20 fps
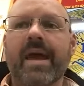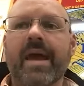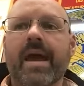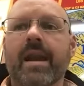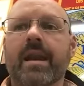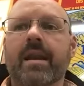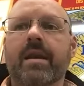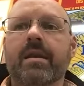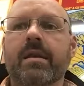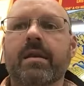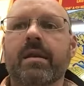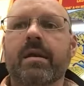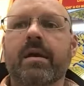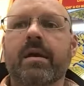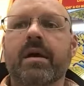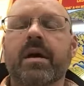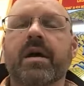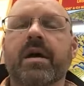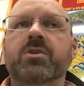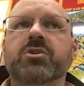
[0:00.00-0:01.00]
then
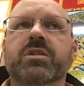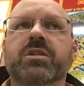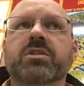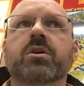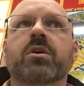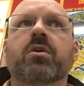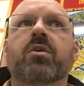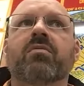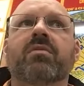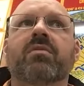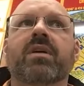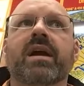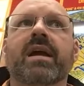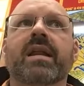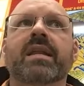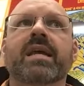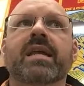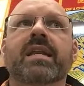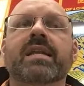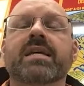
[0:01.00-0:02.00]
she took over.
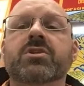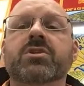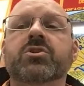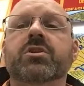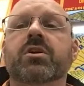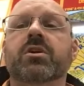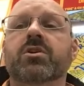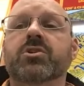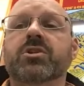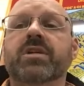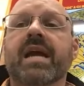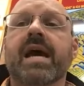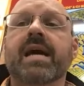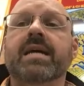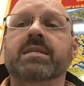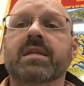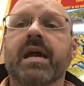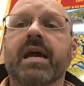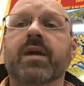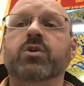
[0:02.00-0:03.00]
And then this year she
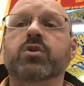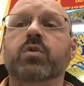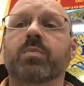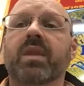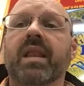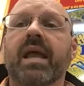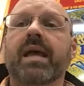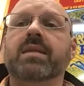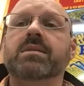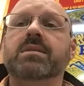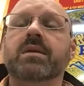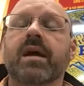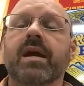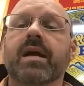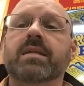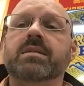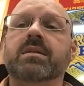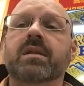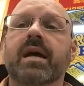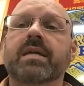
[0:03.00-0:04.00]
has an actual plant
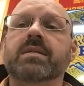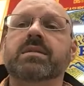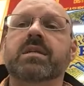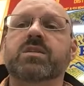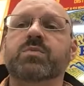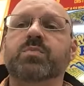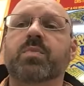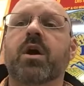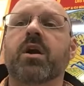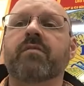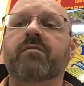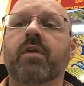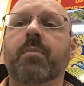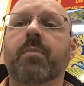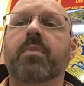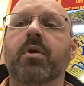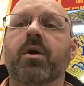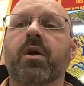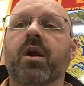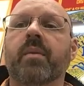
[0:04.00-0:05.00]
science class that's part of our
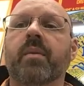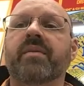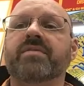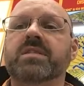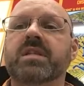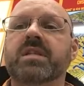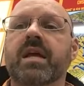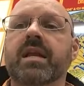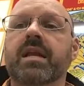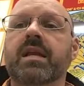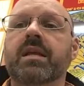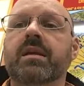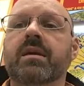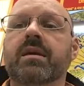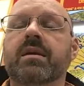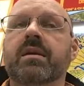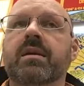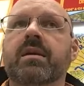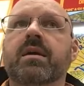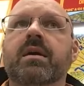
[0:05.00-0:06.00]
program of study.
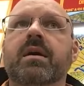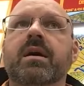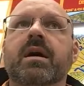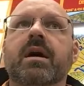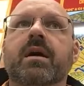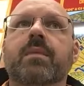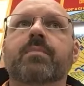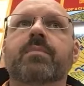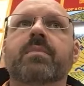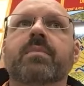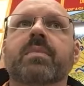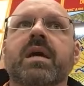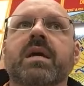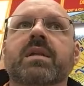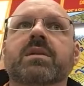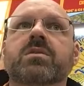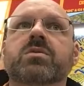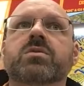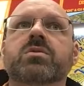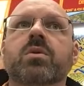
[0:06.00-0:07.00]

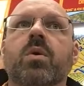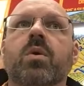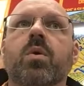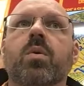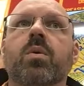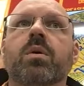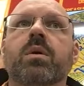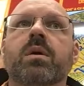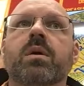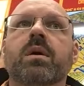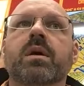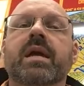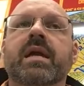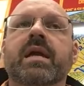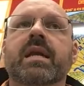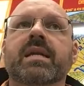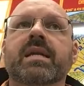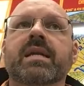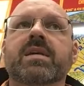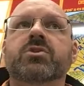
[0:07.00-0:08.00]
And so
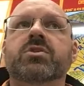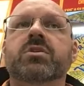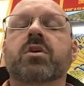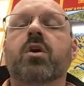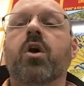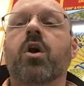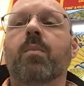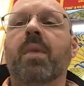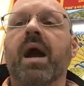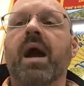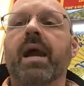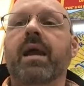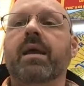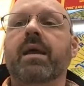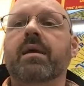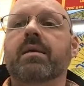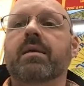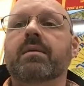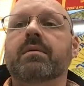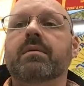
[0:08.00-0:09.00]
in addition to all my